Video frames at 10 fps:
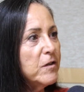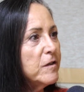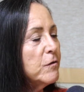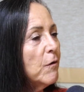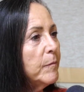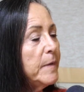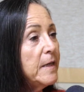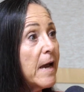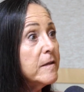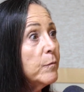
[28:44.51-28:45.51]
just told me
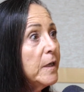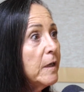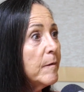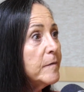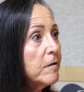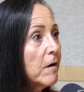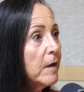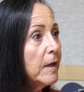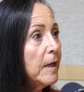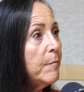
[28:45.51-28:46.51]
next week I'm
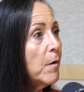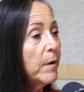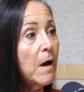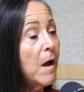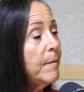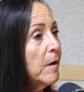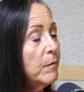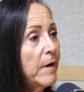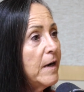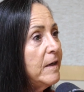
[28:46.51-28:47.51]
starting chemo and I'm
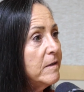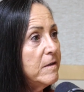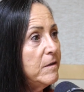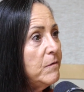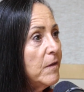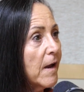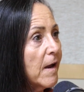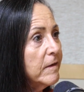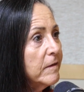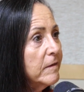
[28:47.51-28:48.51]
not ready to do
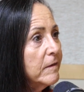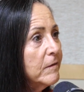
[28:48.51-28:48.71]
that.